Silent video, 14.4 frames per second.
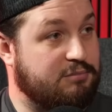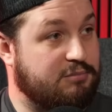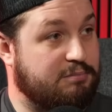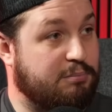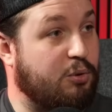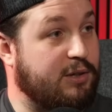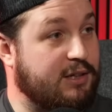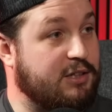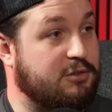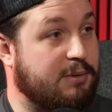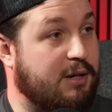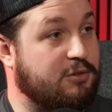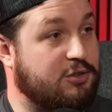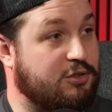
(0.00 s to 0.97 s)
point as
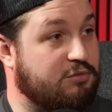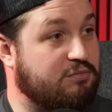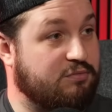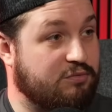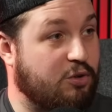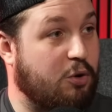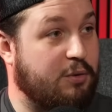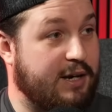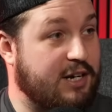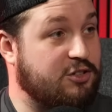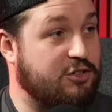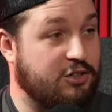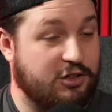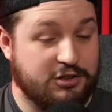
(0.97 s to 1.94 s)
well to roll an
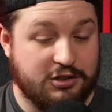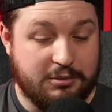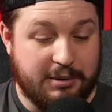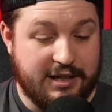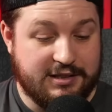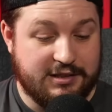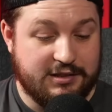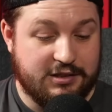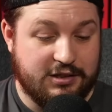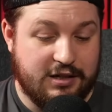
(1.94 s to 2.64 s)
extra dice on your blessings.